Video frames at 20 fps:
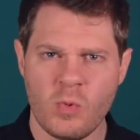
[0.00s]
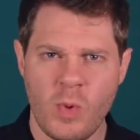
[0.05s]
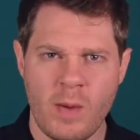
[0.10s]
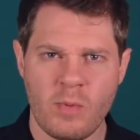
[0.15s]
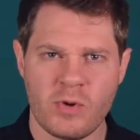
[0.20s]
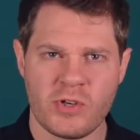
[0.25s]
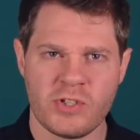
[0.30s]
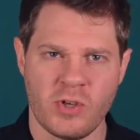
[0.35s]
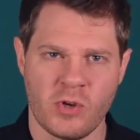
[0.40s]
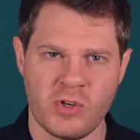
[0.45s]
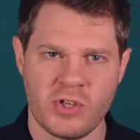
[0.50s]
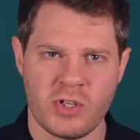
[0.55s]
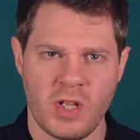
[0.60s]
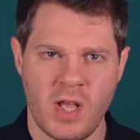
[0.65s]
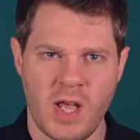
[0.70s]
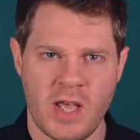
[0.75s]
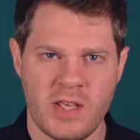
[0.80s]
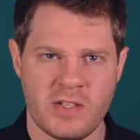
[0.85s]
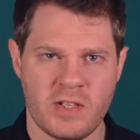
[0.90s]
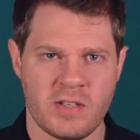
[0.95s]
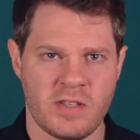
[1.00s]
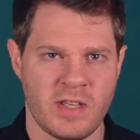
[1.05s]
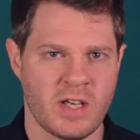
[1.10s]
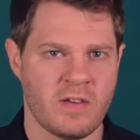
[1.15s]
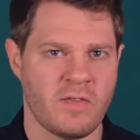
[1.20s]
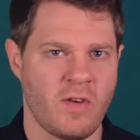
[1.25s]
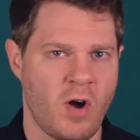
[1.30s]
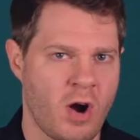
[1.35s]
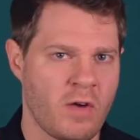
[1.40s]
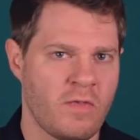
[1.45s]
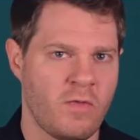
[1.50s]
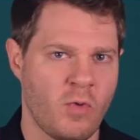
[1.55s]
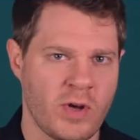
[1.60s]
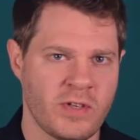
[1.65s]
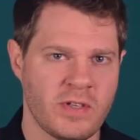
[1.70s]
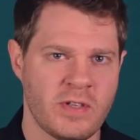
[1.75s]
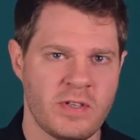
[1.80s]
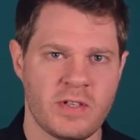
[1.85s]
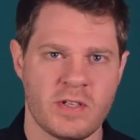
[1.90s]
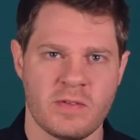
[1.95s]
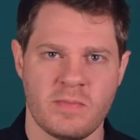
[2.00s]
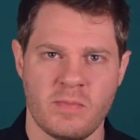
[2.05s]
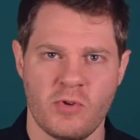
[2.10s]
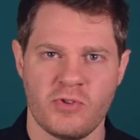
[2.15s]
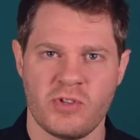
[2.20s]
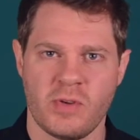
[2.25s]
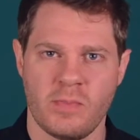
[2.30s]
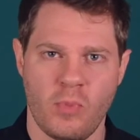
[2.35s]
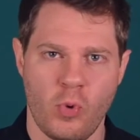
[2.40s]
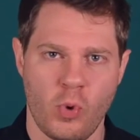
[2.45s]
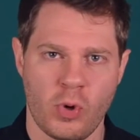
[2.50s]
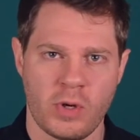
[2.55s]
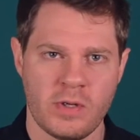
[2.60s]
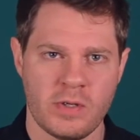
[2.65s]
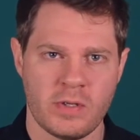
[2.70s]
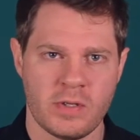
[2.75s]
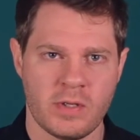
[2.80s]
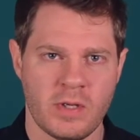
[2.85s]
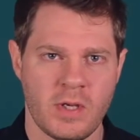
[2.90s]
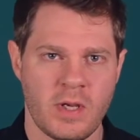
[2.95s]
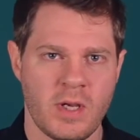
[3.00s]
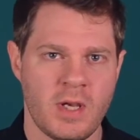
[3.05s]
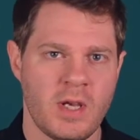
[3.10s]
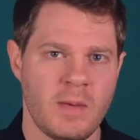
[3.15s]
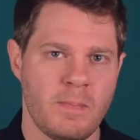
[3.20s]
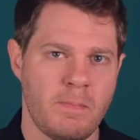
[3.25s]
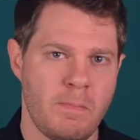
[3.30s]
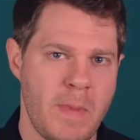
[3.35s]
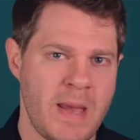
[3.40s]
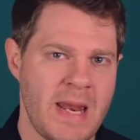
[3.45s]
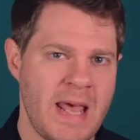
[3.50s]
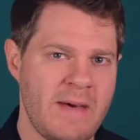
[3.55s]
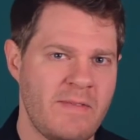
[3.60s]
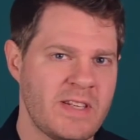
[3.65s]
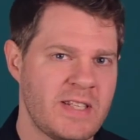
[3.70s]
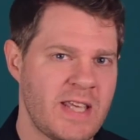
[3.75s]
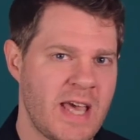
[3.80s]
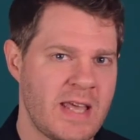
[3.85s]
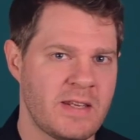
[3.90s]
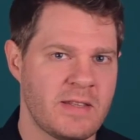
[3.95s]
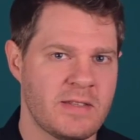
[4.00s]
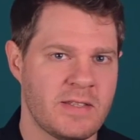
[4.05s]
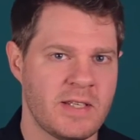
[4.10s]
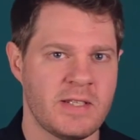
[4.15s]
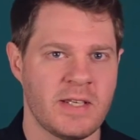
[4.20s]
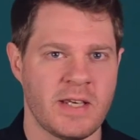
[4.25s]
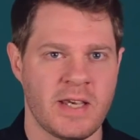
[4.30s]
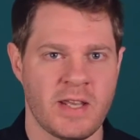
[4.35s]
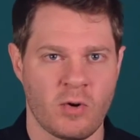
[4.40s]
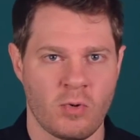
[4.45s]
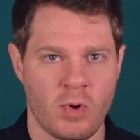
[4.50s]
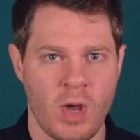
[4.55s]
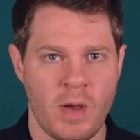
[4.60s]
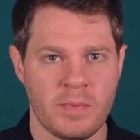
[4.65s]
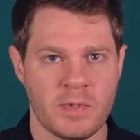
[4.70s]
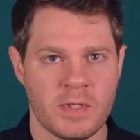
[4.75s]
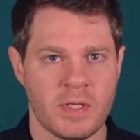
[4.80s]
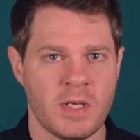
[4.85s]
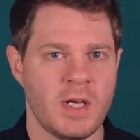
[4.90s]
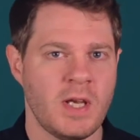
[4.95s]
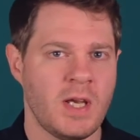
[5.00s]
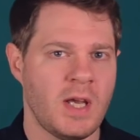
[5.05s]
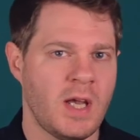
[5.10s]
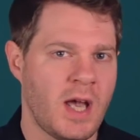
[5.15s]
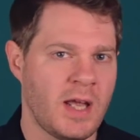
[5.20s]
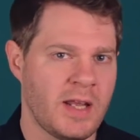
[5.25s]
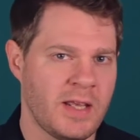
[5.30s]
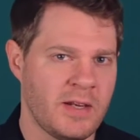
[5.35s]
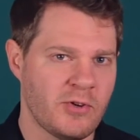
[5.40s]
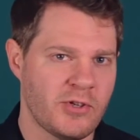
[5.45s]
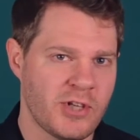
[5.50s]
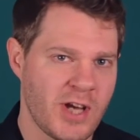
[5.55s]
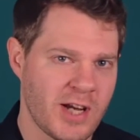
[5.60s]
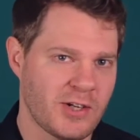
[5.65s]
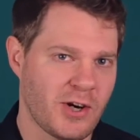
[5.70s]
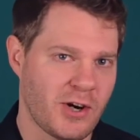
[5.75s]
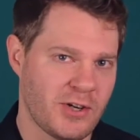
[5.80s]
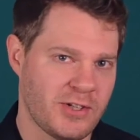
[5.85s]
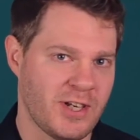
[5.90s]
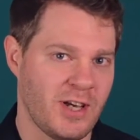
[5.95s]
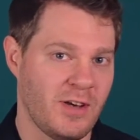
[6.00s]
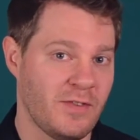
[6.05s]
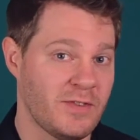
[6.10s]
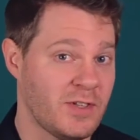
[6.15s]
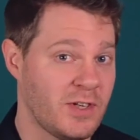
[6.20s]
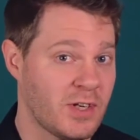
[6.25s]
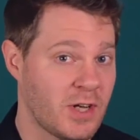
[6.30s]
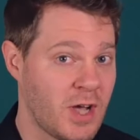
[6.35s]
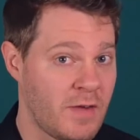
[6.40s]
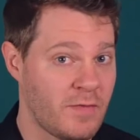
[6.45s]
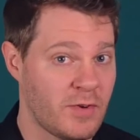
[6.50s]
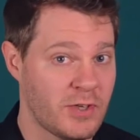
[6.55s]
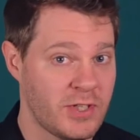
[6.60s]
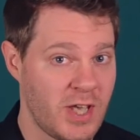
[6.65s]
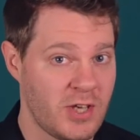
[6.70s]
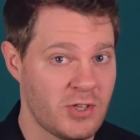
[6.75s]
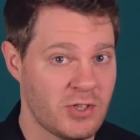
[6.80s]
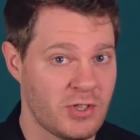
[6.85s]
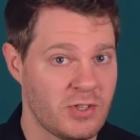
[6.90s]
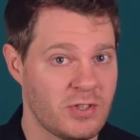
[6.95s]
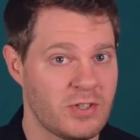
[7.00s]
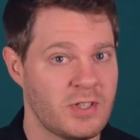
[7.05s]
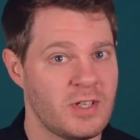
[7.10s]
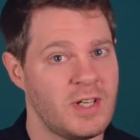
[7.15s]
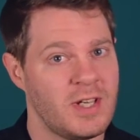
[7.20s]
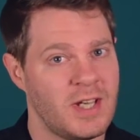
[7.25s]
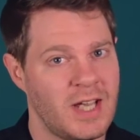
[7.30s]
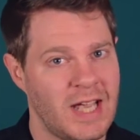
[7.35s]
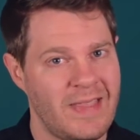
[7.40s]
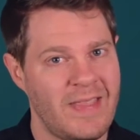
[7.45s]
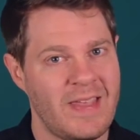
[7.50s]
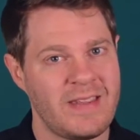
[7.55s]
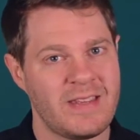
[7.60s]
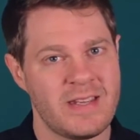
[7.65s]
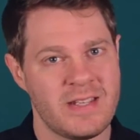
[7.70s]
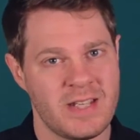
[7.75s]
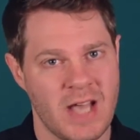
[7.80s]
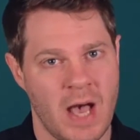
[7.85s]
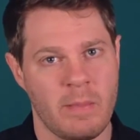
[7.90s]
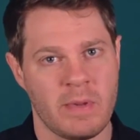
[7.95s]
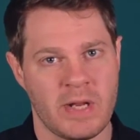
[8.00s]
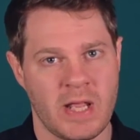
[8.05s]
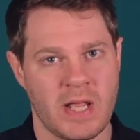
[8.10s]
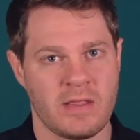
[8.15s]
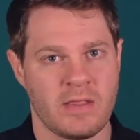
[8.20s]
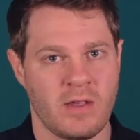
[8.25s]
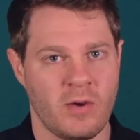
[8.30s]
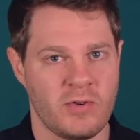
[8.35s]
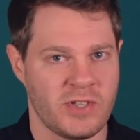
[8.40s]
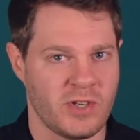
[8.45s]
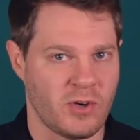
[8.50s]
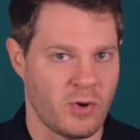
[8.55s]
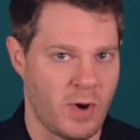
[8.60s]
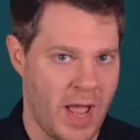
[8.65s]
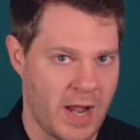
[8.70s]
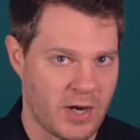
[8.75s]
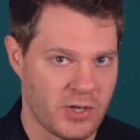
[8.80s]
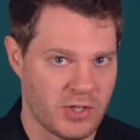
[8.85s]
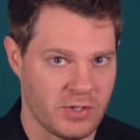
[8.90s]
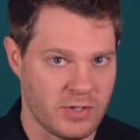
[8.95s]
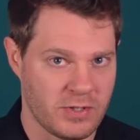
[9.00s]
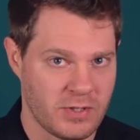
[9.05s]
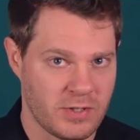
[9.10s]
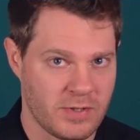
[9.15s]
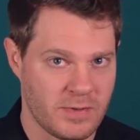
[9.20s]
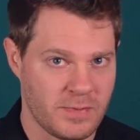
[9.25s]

way we're socialized to think of our voices as most important, men have a tendency to interrupt and interject ourselves into conversations and then to dominate those interactions.